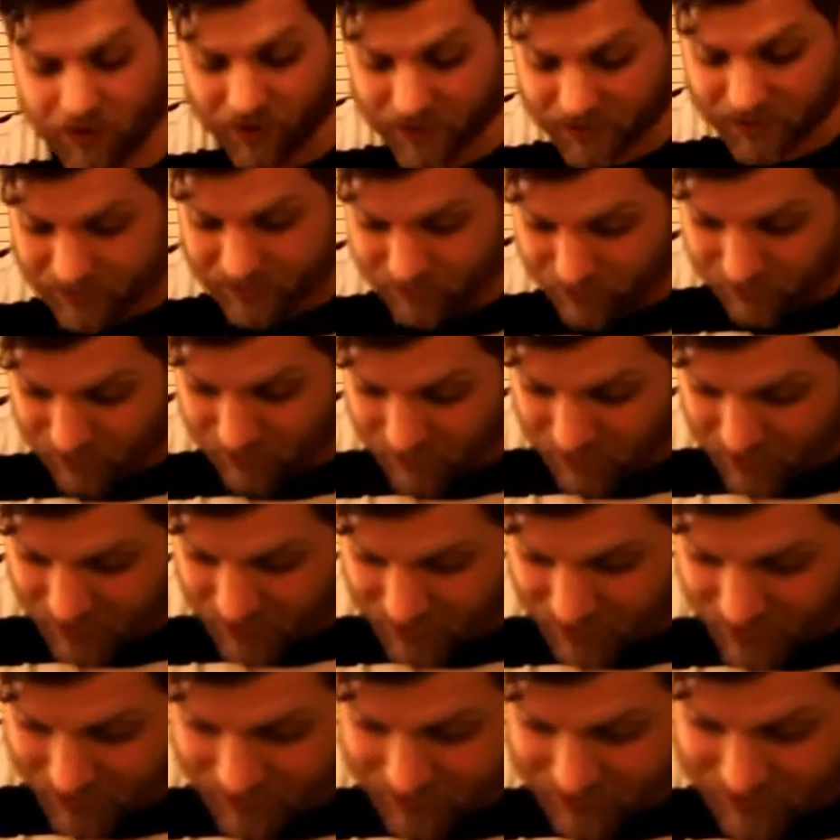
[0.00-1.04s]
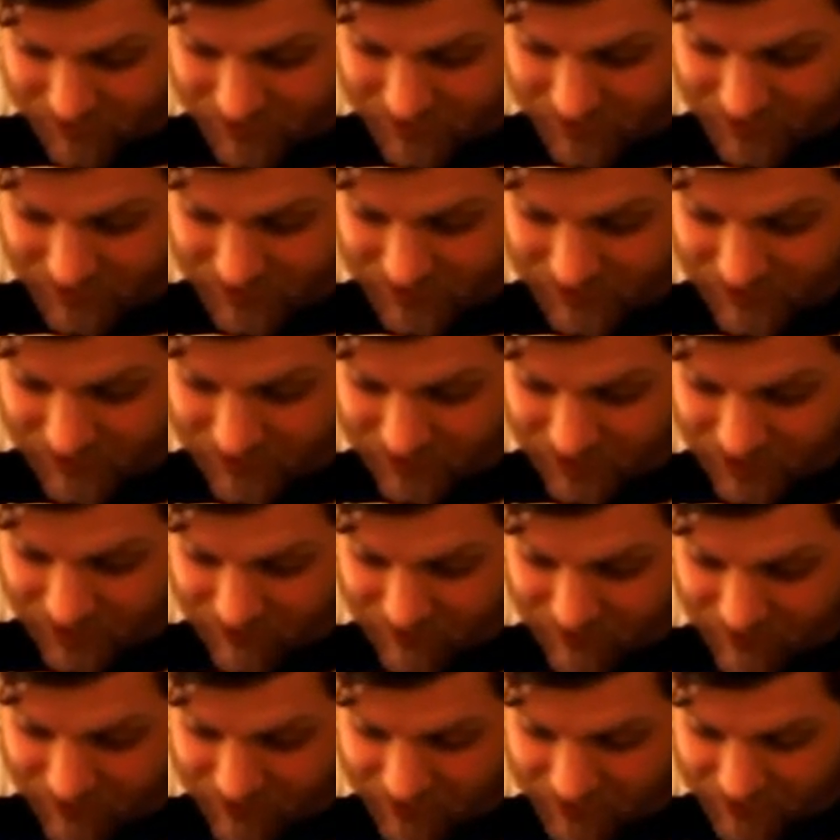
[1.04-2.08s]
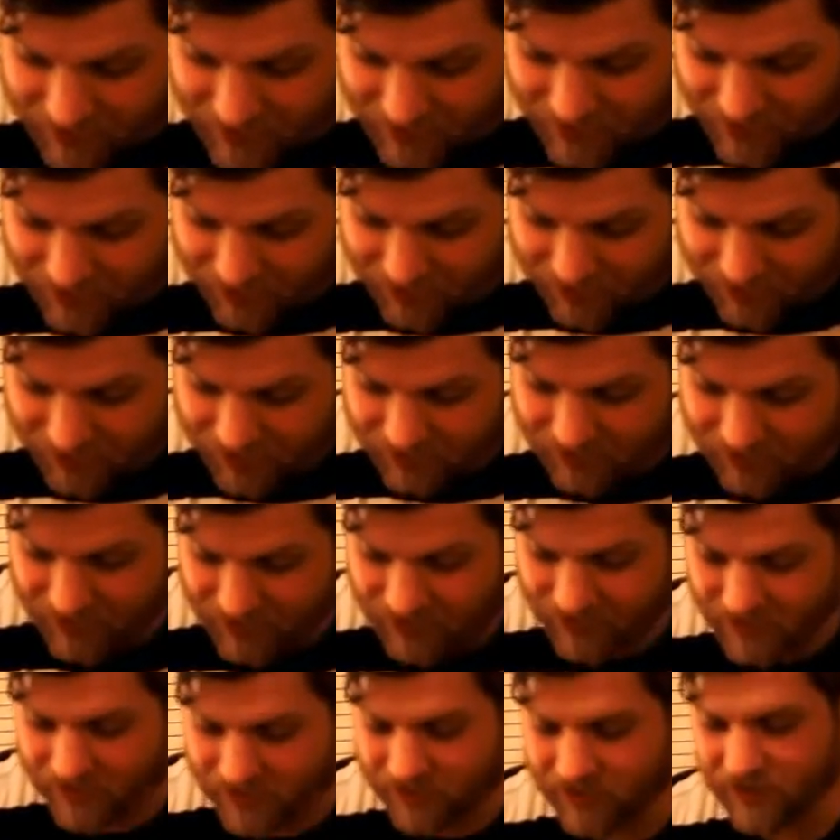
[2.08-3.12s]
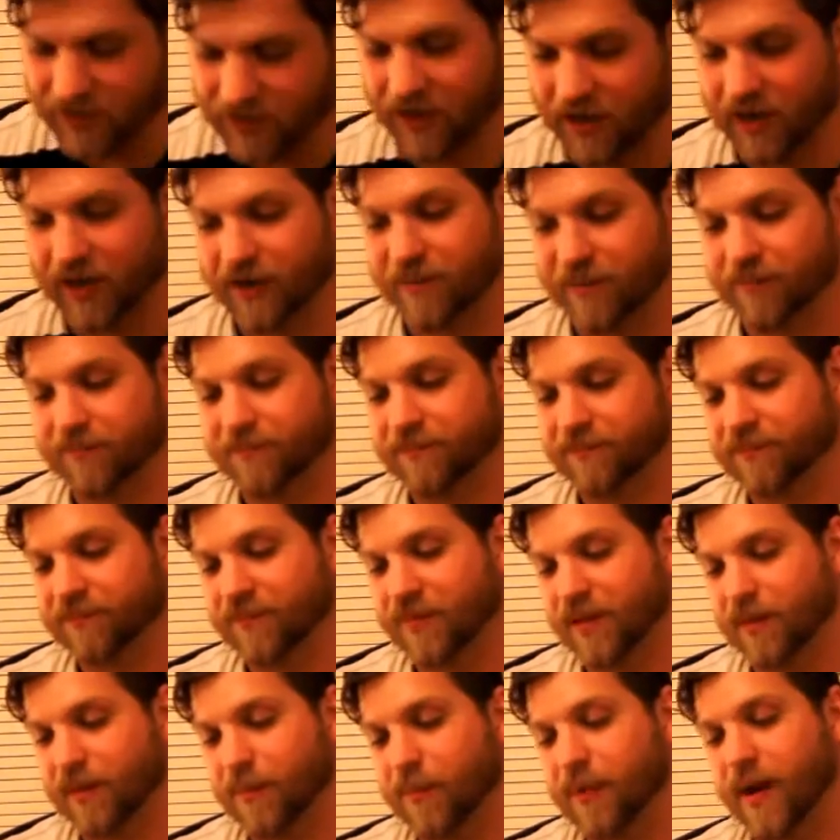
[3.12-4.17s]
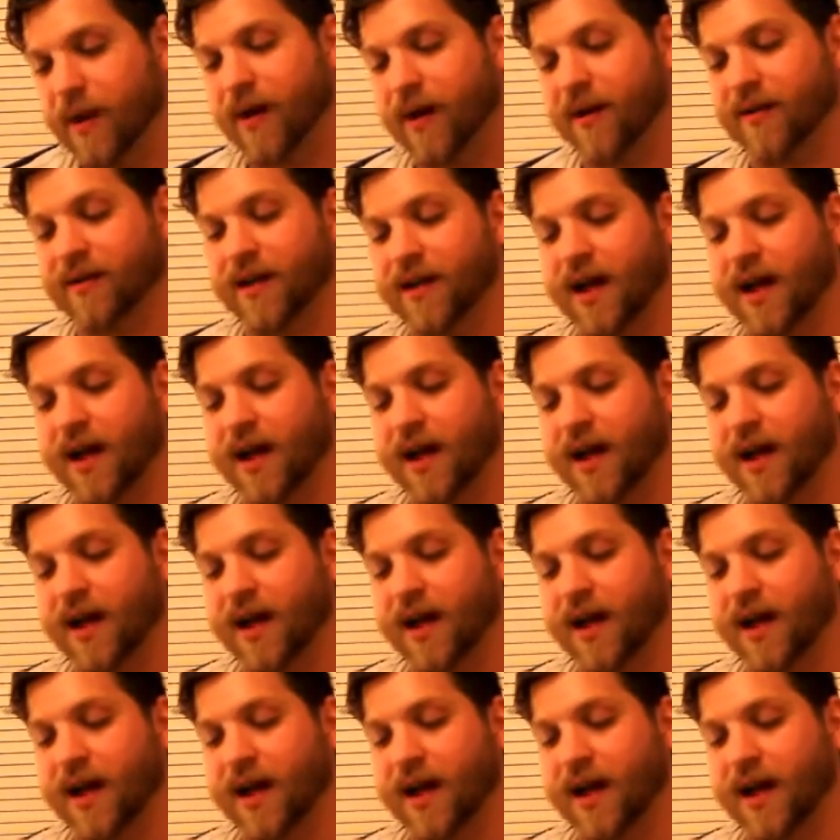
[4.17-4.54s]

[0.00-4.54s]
It's the TJ Berry Tales bear.